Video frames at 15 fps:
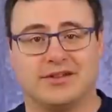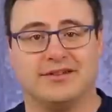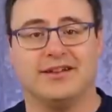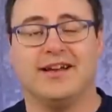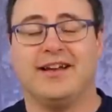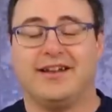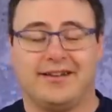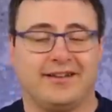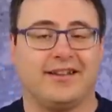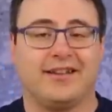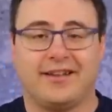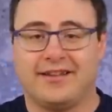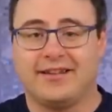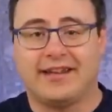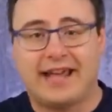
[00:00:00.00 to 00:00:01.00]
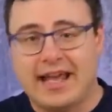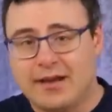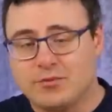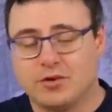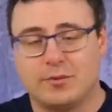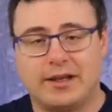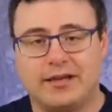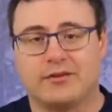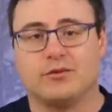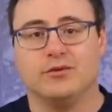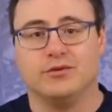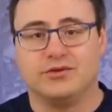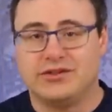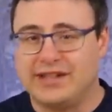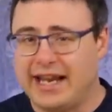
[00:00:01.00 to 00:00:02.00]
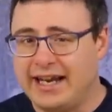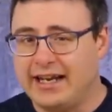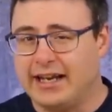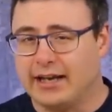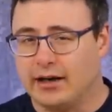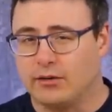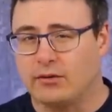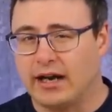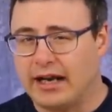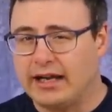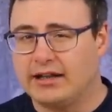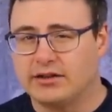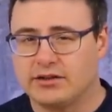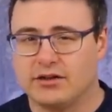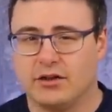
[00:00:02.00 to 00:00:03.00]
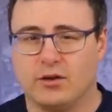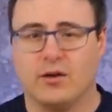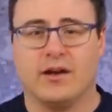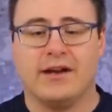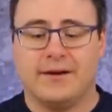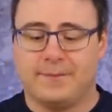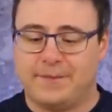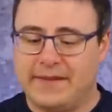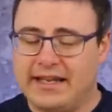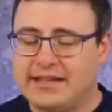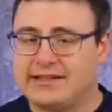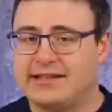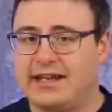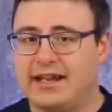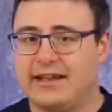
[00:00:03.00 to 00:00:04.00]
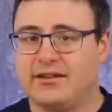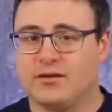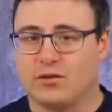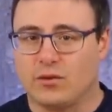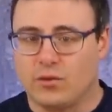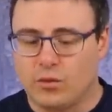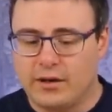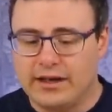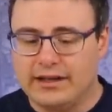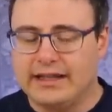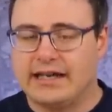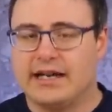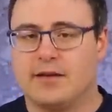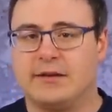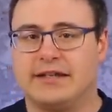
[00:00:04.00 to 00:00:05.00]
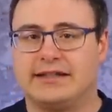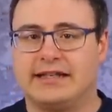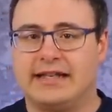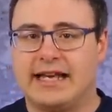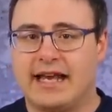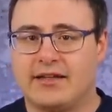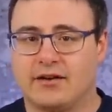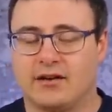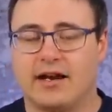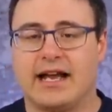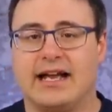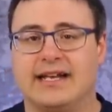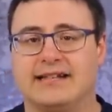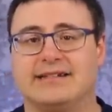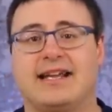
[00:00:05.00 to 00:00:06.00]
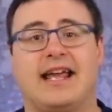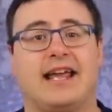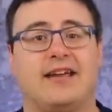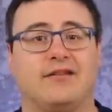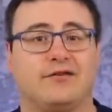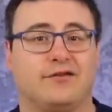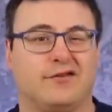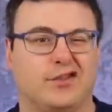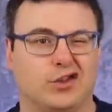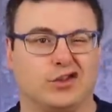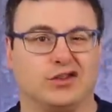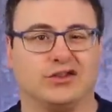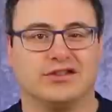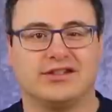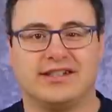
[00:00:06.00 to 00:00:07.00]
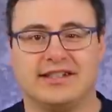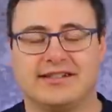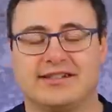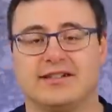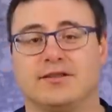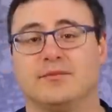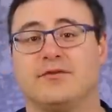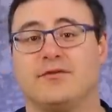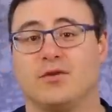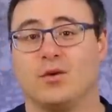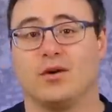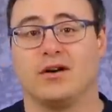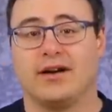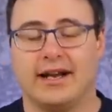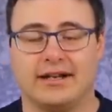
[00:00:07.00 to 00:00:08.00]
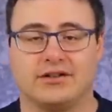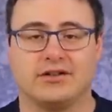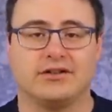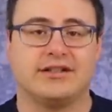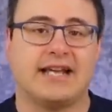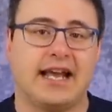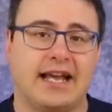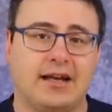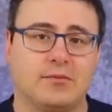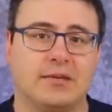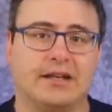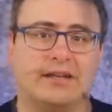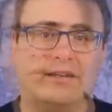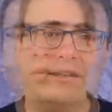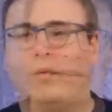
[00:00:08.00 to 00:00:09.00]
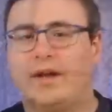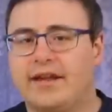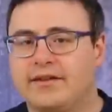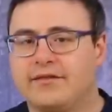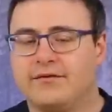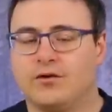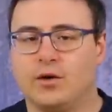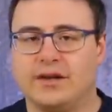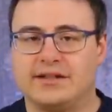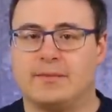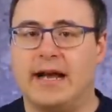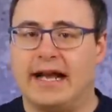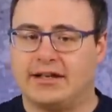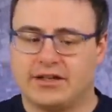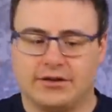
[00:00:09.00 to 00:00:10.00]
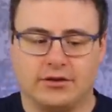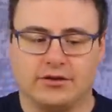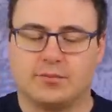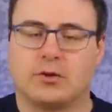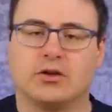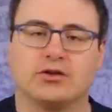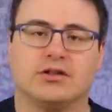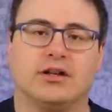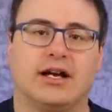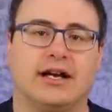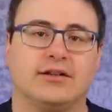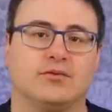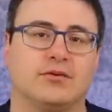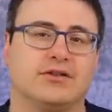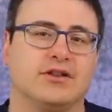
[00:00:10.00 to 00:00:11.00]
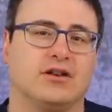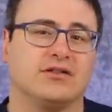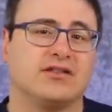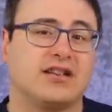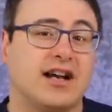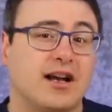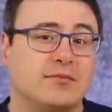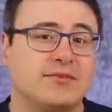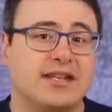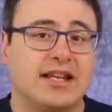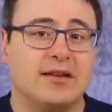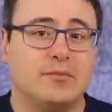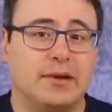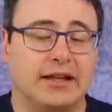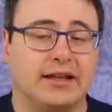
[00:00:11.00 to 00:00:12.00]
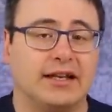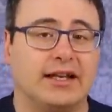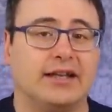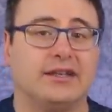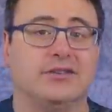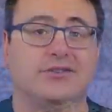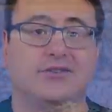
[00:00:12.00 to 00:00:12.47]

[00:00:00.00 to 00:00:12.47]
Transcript: and, and the games will be through Stadia, right? So this is really coming together as a full system for entertainment. With voice match and those personalized results comes the ability